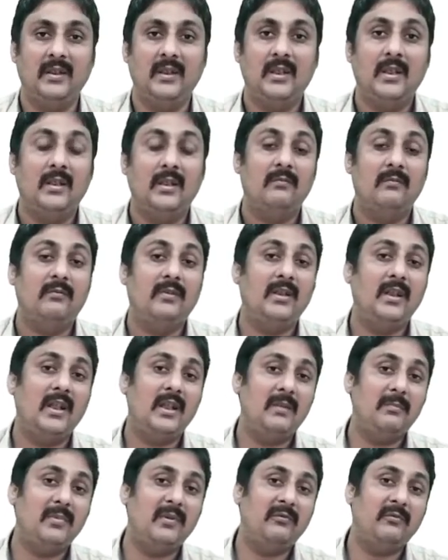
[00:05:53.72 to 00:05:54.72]
With the
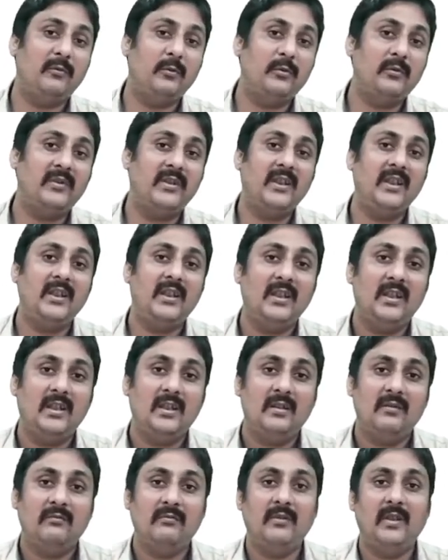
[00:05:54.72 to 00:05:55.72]
help of Rosie,
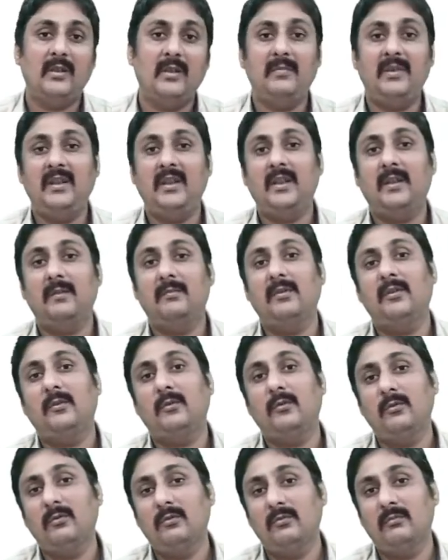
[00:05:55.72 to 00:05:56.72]
we have been able
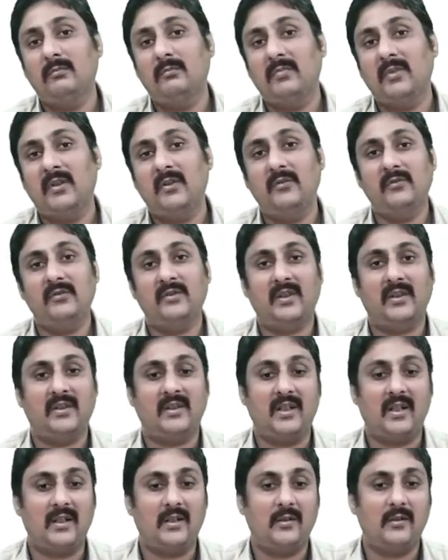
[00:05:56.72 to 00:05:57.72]
to produce such
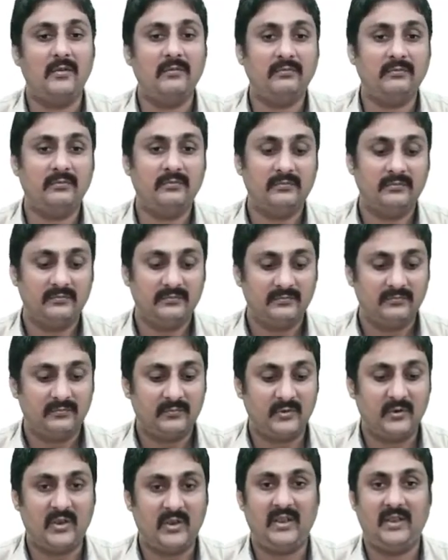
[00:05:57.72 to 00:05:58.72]
kind of
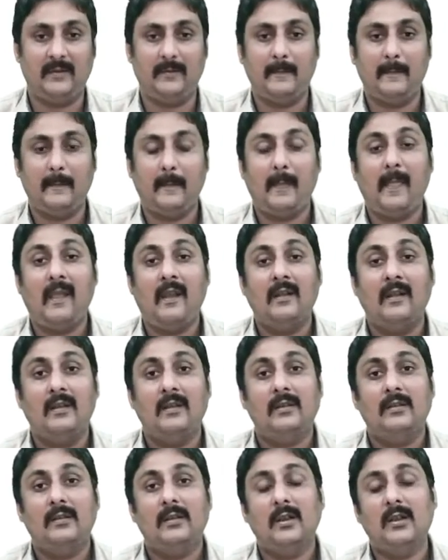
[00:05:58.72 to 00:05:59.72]
protein.
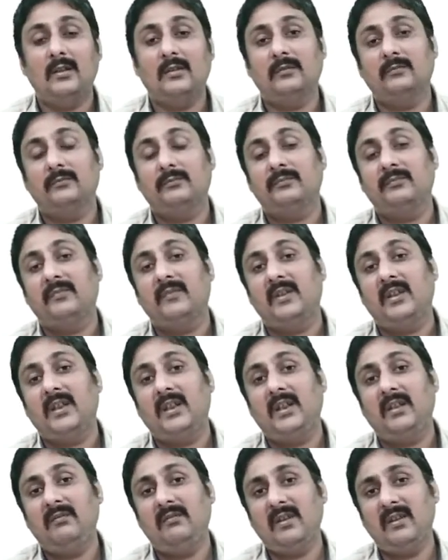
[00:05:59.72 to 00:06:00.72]
Now,
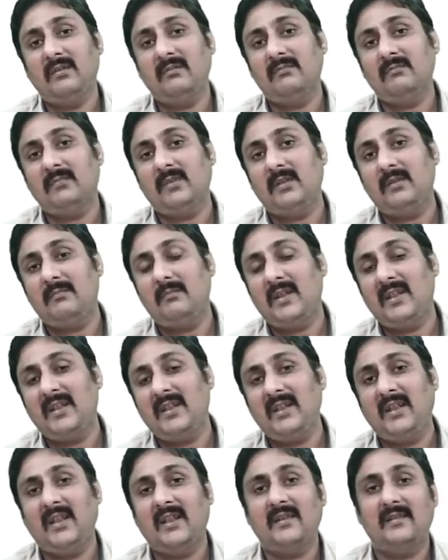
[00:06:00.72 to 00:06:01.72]
even in many
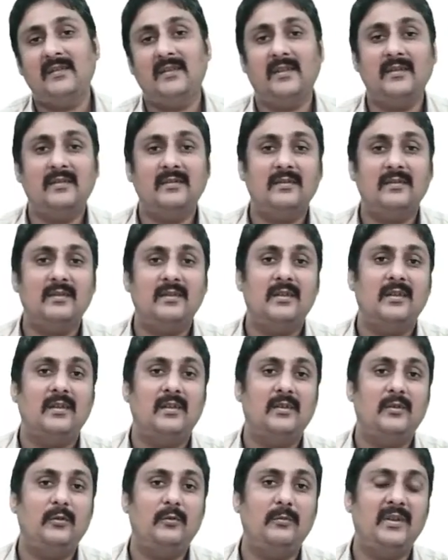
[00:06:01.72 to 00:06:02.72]
cases,
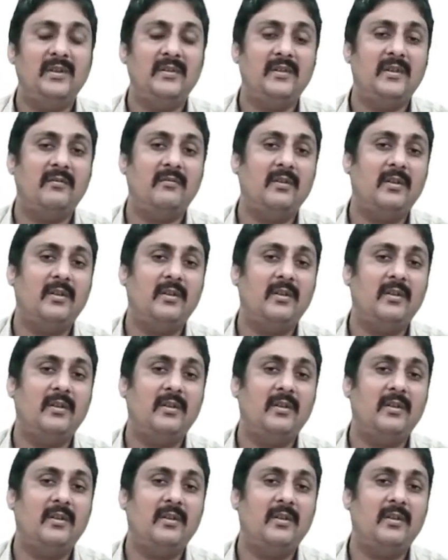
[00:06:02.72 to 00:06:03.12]
you must have heard